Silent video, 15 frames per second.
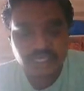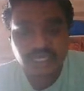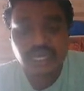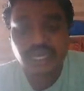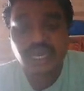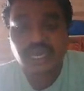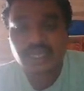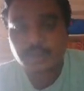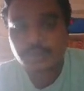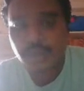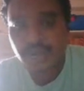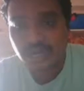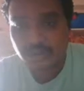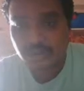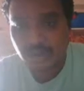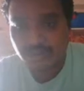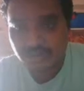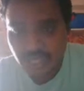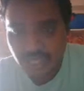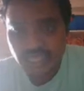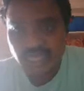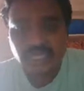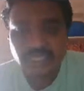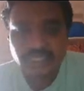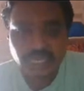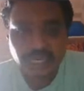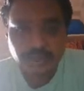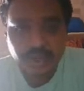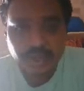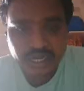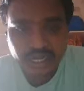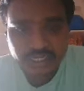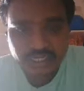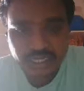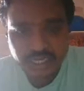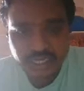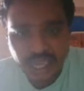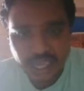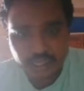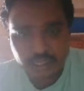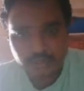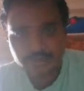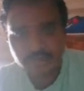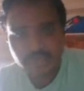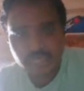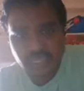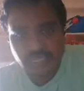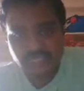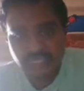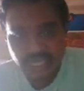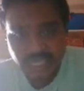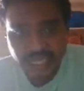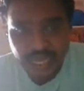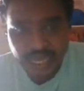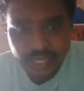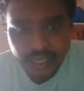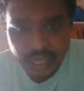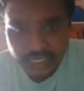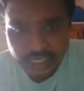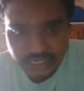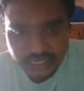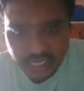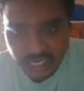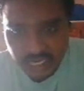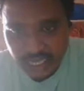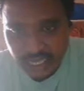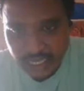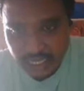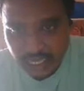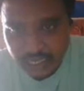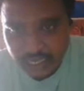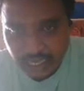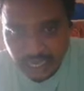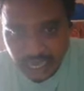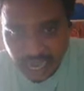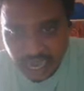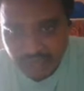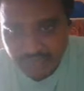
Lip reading: be settled at the bottom of the sedimentation tank. See here, you can see the